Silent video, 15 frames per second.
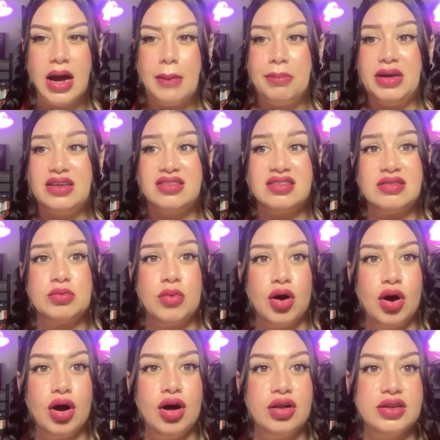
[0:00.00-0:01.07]
be
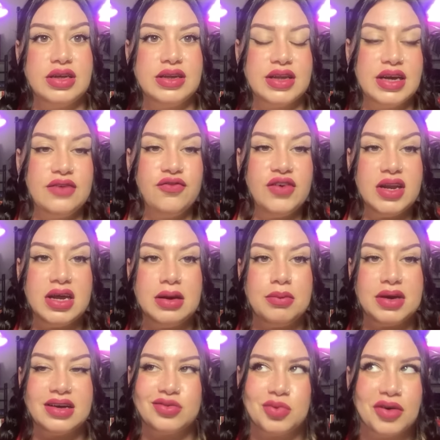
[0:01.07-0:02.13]
small and like fit in
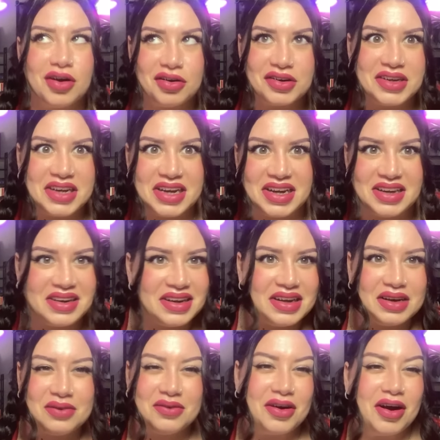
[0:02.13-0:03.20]
because we're already
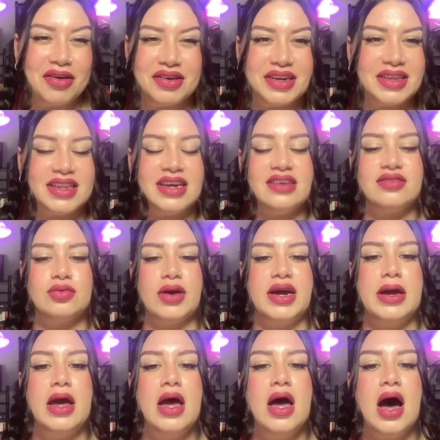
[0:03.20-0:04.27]
hated and we're already this,
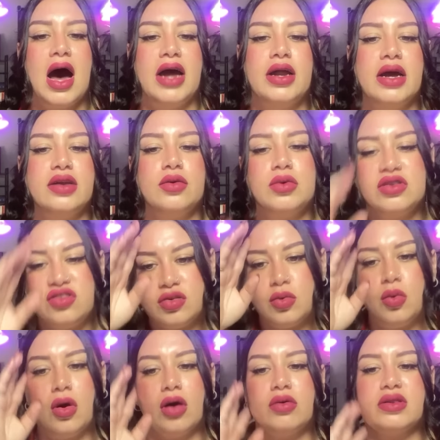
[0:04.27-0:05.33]
right? I don't want you
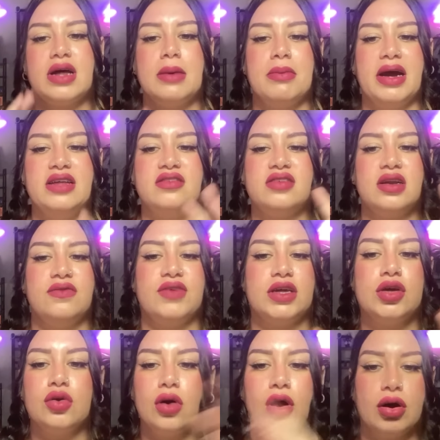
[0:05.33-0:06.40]
to walk with that mindset of
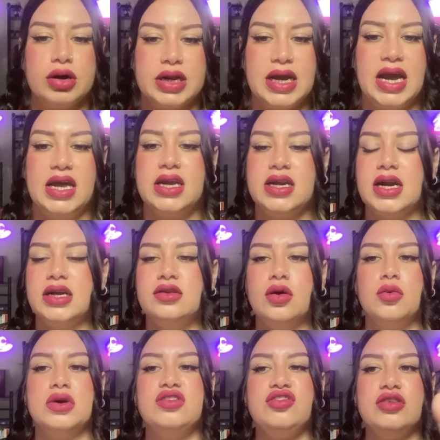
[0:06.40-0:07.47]
like you're already hated. I don't
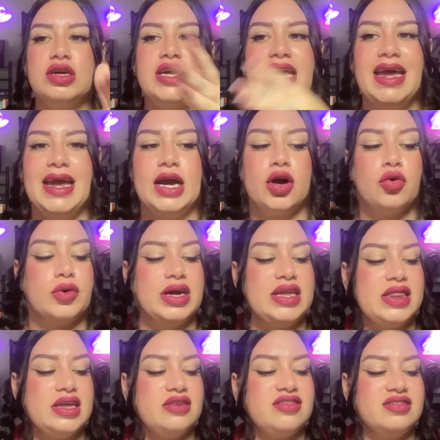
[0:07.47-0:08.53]
want you to carry
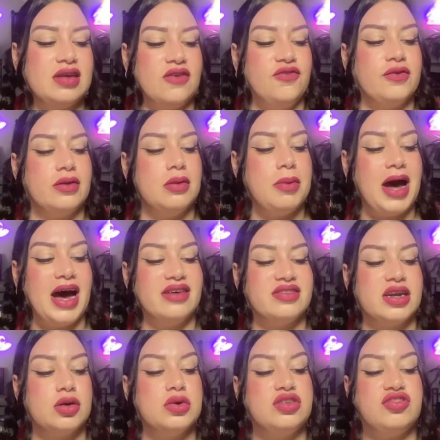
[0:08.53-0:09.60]
this stuff from the past. I
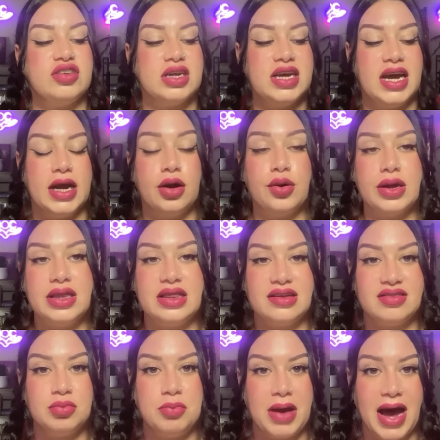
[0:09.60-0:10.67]
don't want you to carry
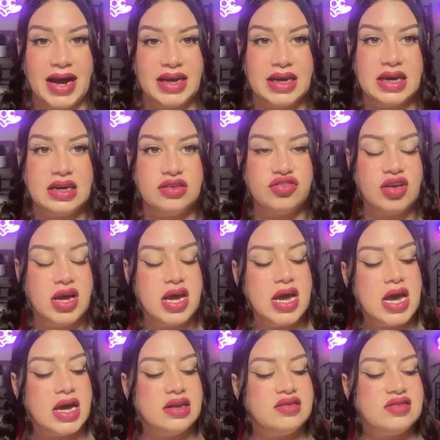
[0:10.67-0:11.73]
this baggage.
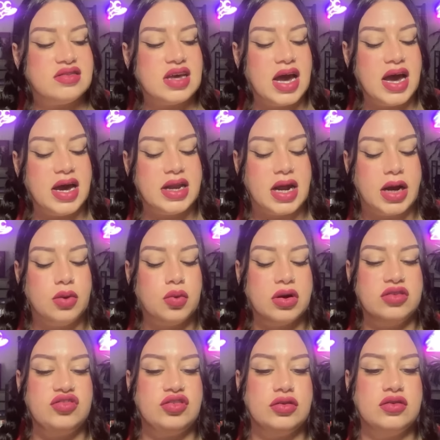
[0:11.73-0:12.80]
Instead, I
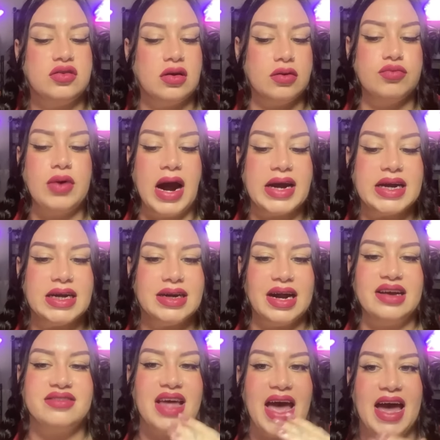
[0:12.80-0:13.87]
want you to
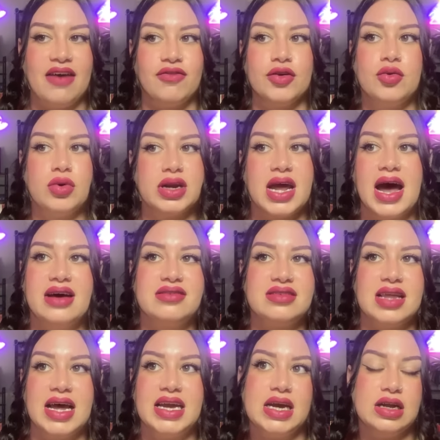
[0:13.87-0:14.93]
recognize everyone has
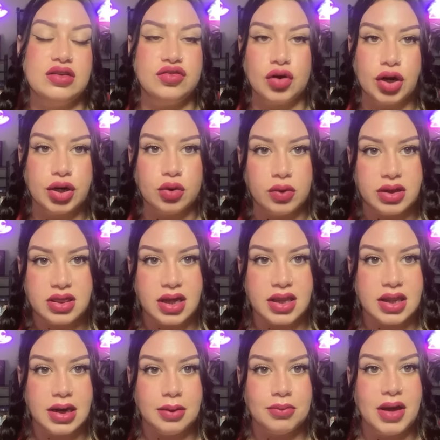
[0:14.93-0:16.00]
light and dark within
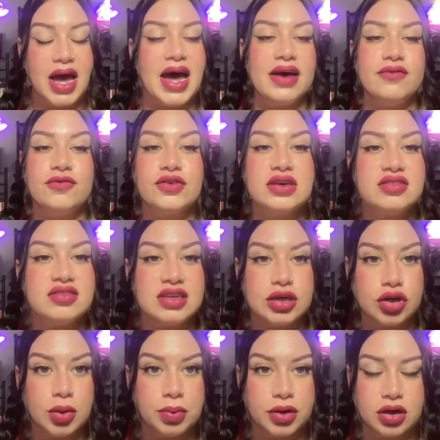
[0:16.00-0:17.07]
them. Every
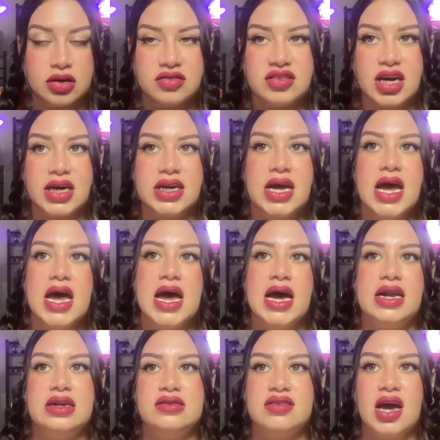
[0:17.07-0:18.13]
single person.
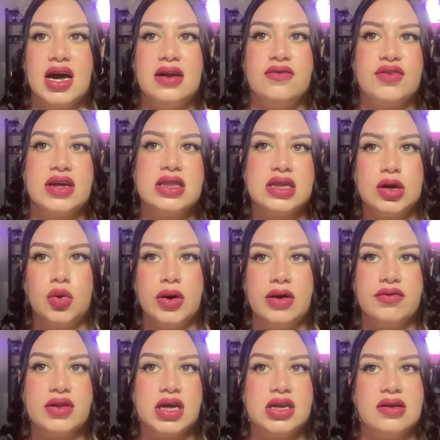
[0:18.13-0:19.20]
And it's kind of like the
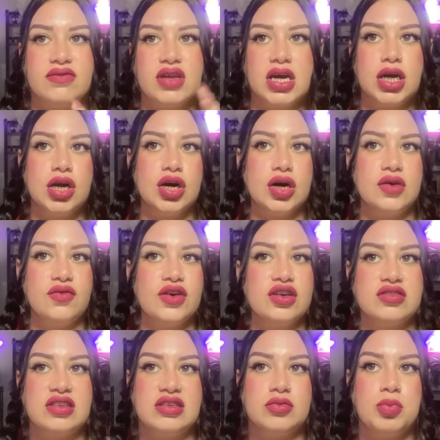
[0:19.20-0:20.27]
equivalent of like good
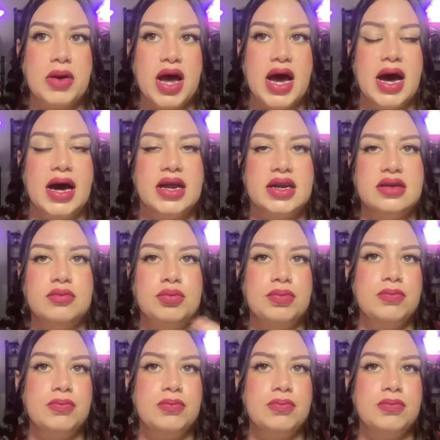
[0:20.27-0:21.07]
versus bad, and